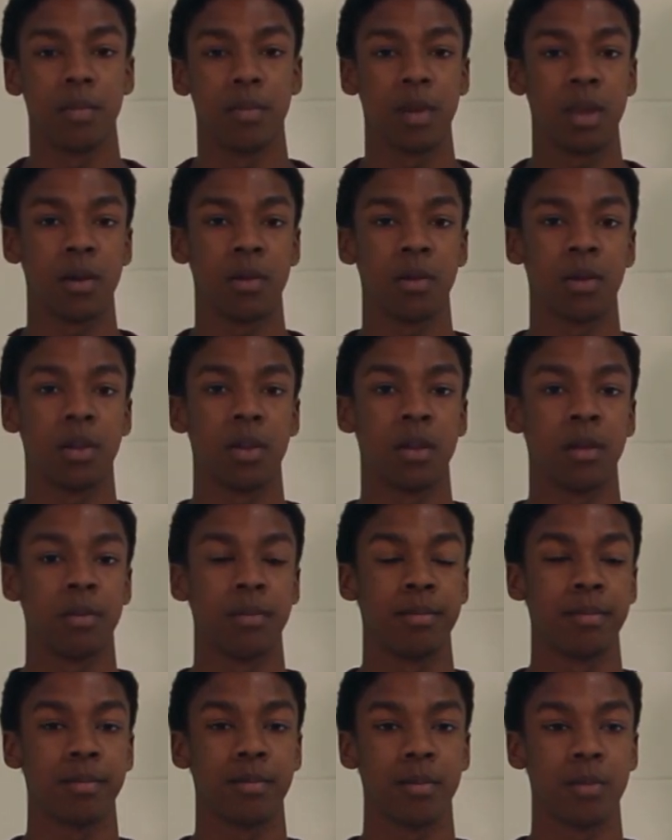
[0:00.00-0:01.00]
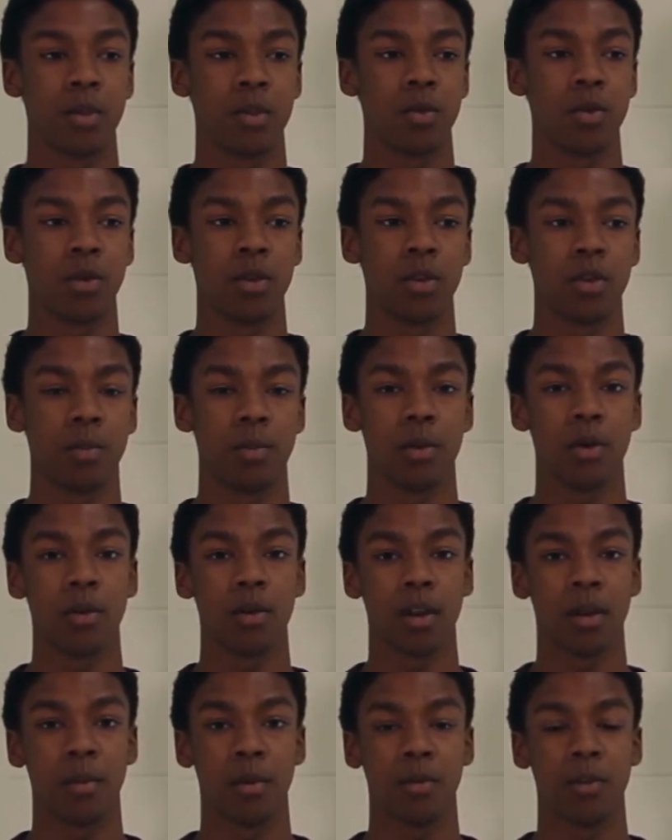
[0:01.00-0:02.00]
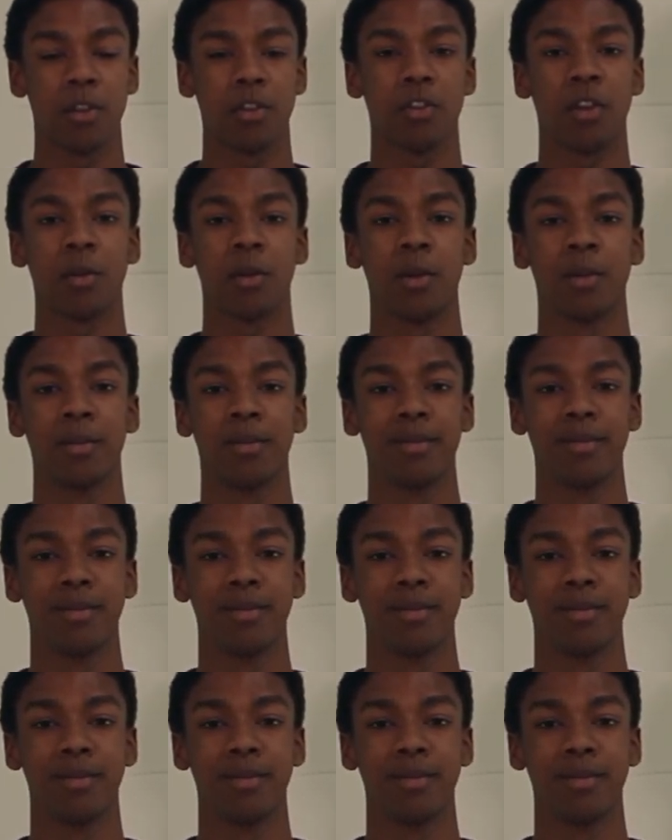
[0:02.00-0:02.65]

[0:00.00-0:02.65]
be able to join your program over the summer.